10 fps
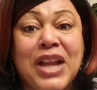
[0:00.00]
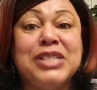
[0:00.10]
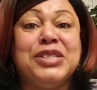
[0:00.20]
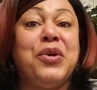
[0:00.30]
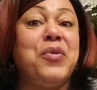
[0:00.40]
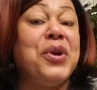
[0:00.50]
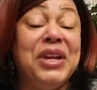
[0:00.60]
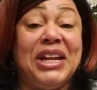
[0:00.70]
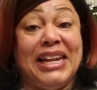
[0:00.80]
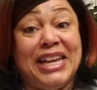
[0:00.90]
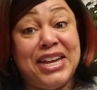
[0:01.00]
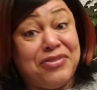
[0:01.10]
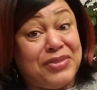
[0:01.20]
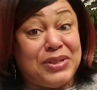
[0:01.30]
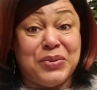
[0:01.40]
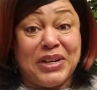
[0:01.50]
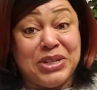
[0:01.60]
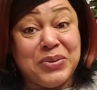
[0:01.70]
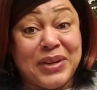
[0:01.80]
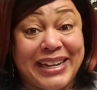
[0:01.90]
So we're going to live for
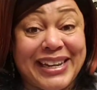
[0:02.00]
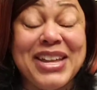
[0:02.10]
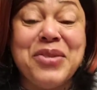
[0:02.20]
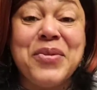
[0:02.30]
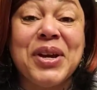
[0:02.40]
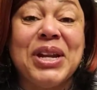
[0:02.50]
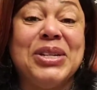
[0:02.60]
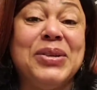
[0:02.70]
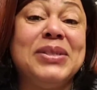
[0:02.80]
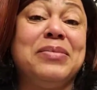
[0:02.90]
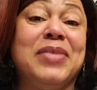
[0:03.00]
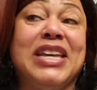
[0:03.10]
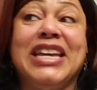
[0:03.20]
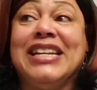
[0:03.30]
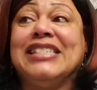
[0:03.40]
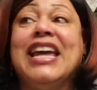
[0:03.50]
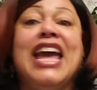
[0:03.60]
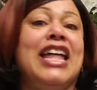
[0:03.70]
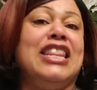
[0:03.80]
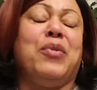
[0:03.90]
2020. We're going to do some things
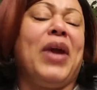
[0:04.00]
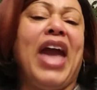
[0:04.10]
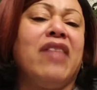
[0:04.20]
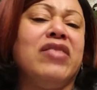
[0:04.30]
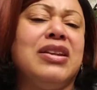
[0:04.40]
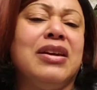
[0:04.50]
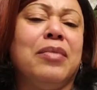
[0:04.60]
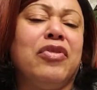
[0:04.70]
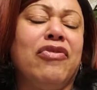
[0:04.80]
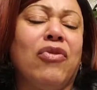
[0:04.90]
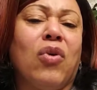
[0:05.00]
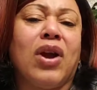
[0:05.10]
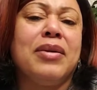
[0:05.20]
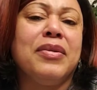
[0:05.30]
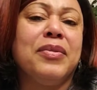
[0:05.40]
that we haven't done before.